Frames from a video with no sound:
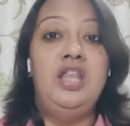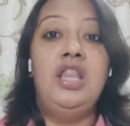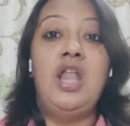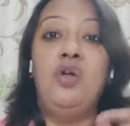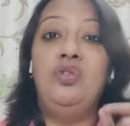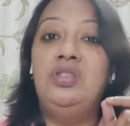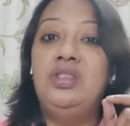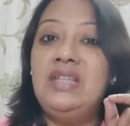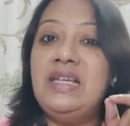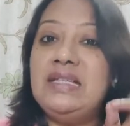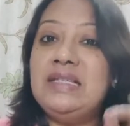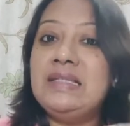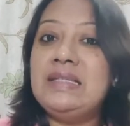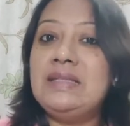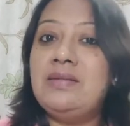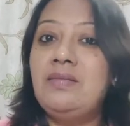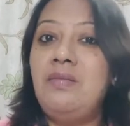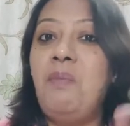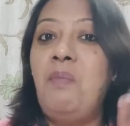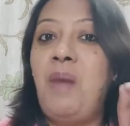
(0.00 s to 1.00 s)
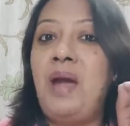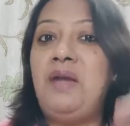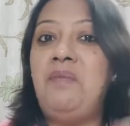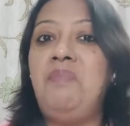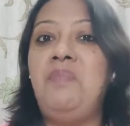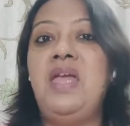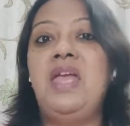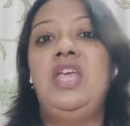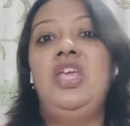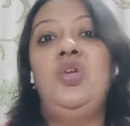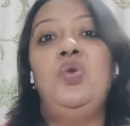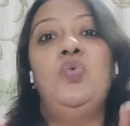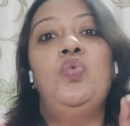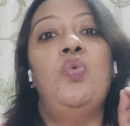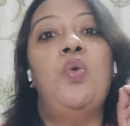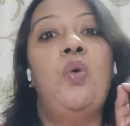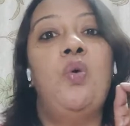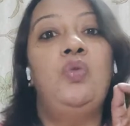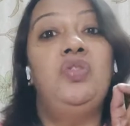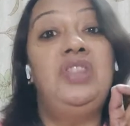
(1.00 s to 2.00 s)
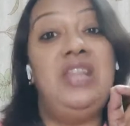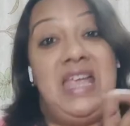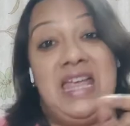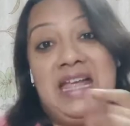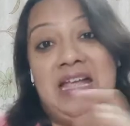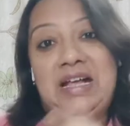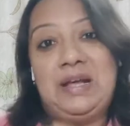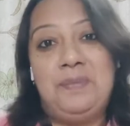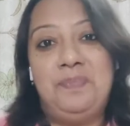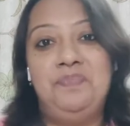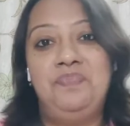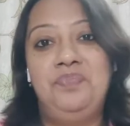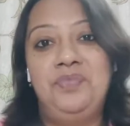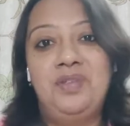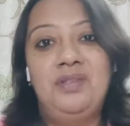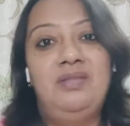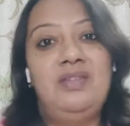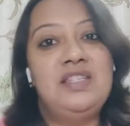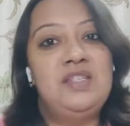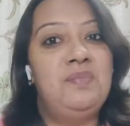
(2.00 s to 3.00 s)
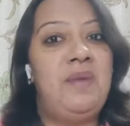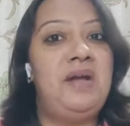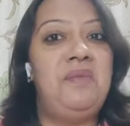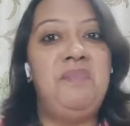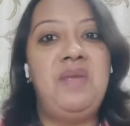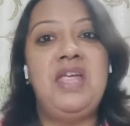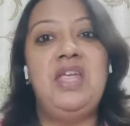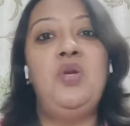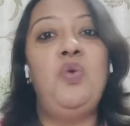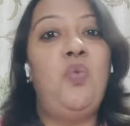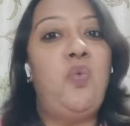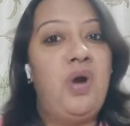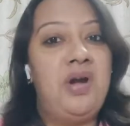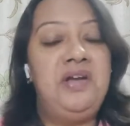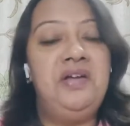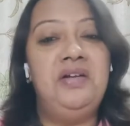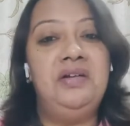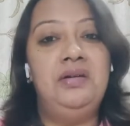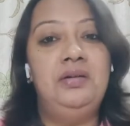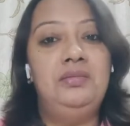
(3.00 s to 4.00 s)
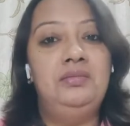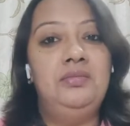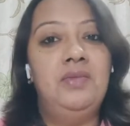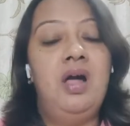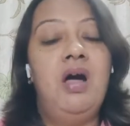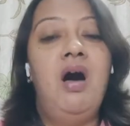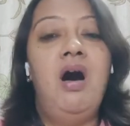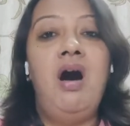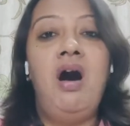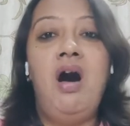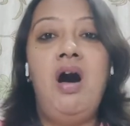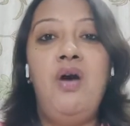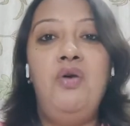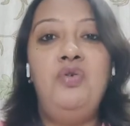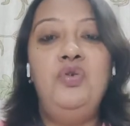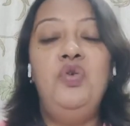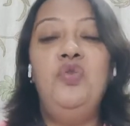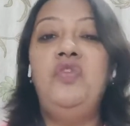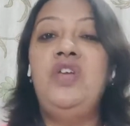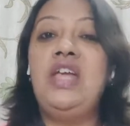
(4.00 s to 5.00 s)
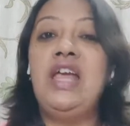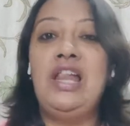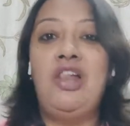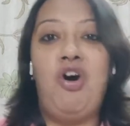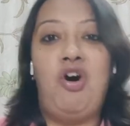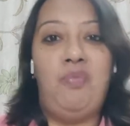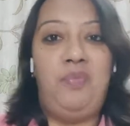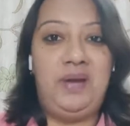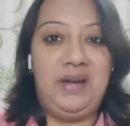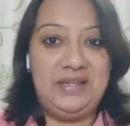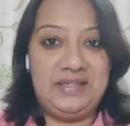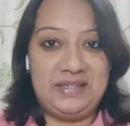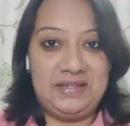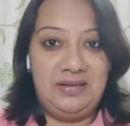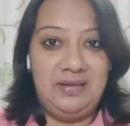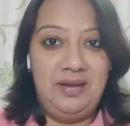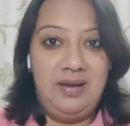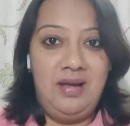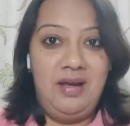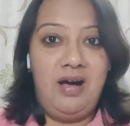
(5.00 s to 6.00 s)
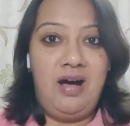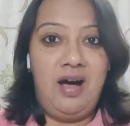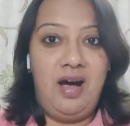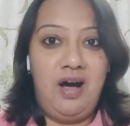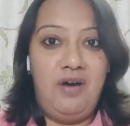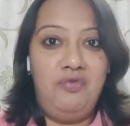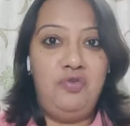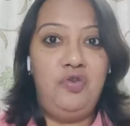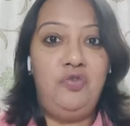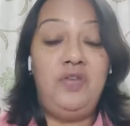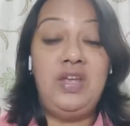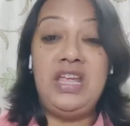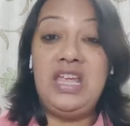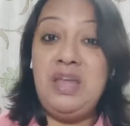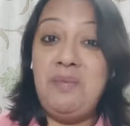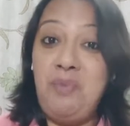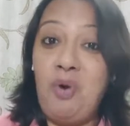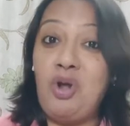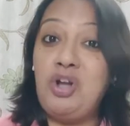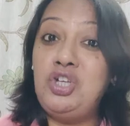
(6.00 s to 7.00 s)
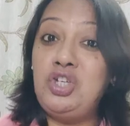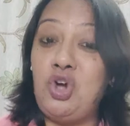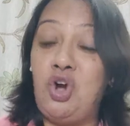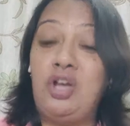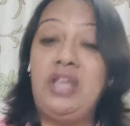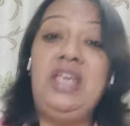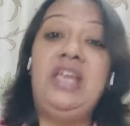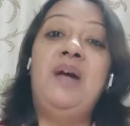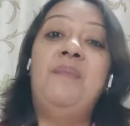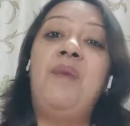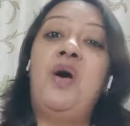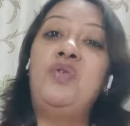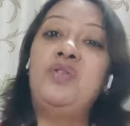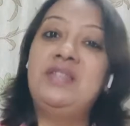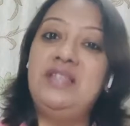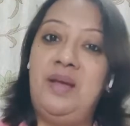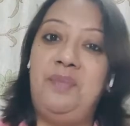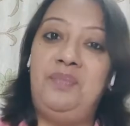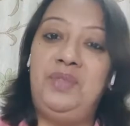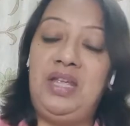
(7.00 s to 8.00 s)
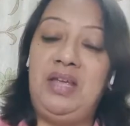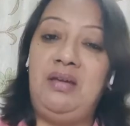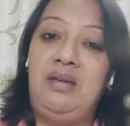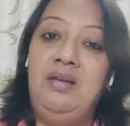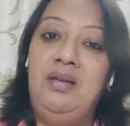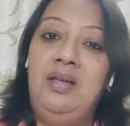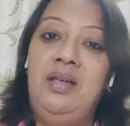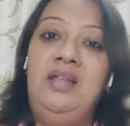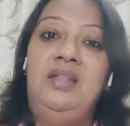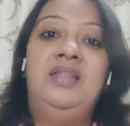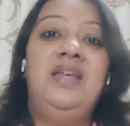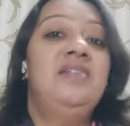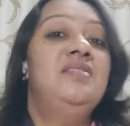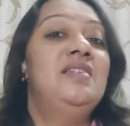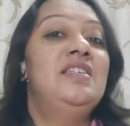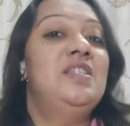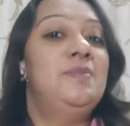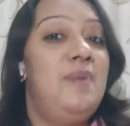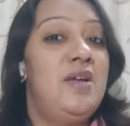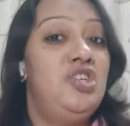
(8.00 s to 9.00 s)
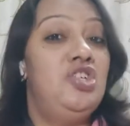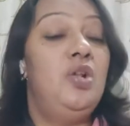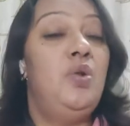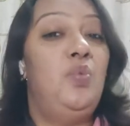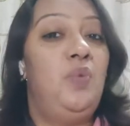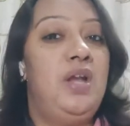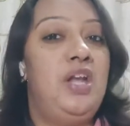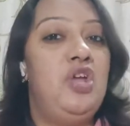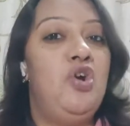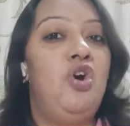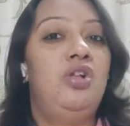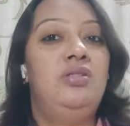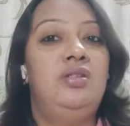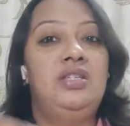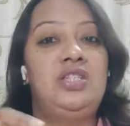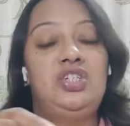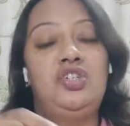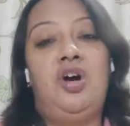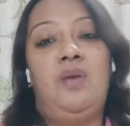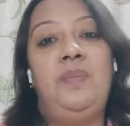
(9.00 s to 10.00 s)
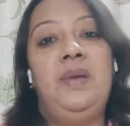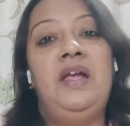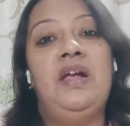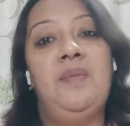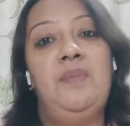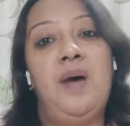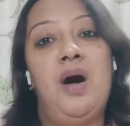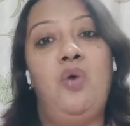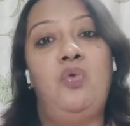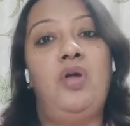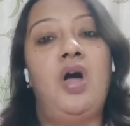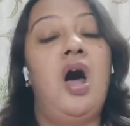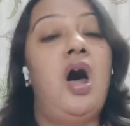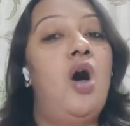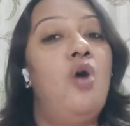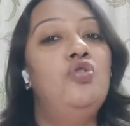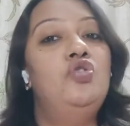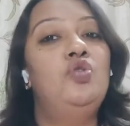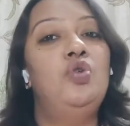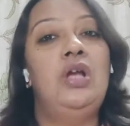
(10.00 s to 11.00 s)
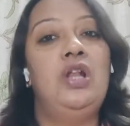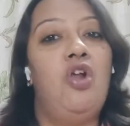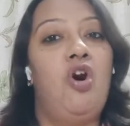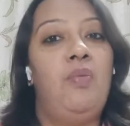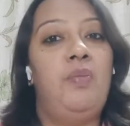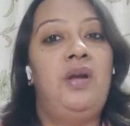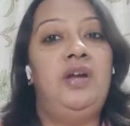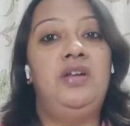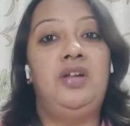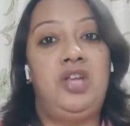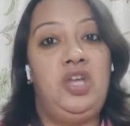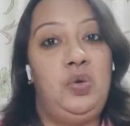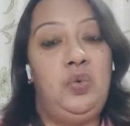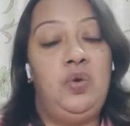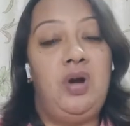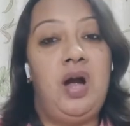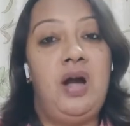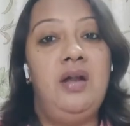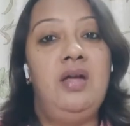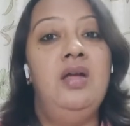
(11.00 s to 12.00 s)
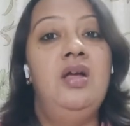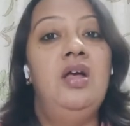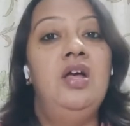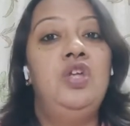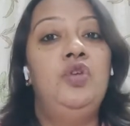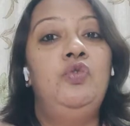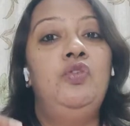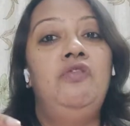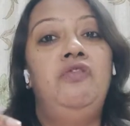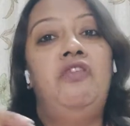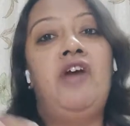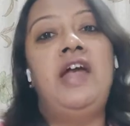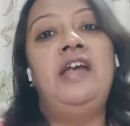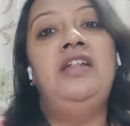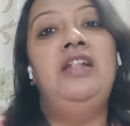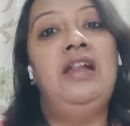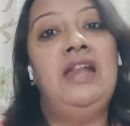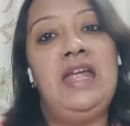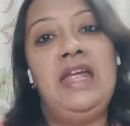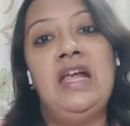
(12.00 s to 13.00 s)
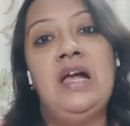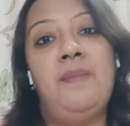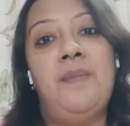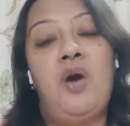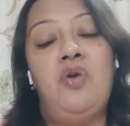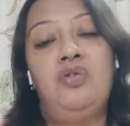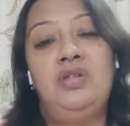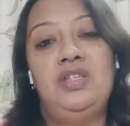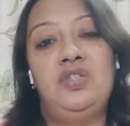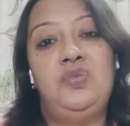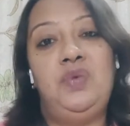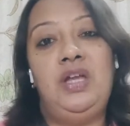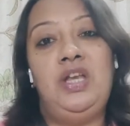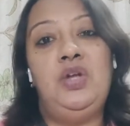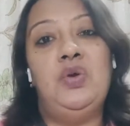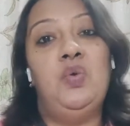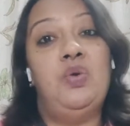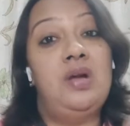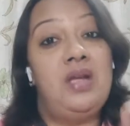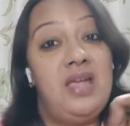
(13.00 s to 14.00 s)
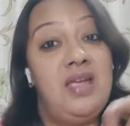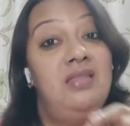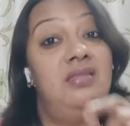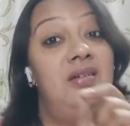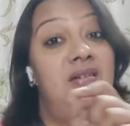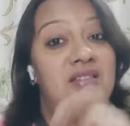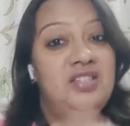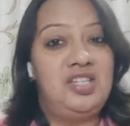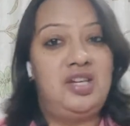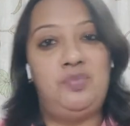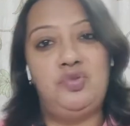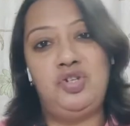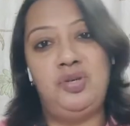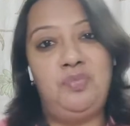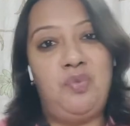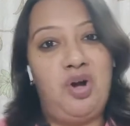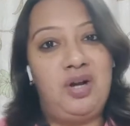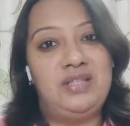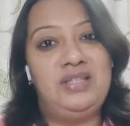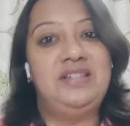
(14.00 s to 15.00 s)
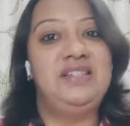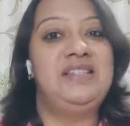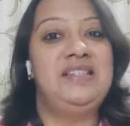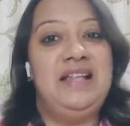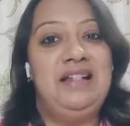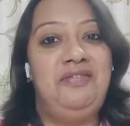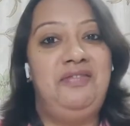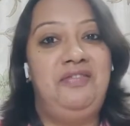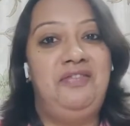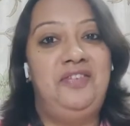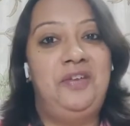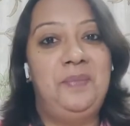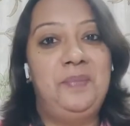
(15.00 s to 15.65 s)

Now this might make you think. This might make you wonder, how do we elaborate? How do we keep on talking about something? There is a special video on this topic about how to elaborate a cue card. You will find the link about this video in the description box itself.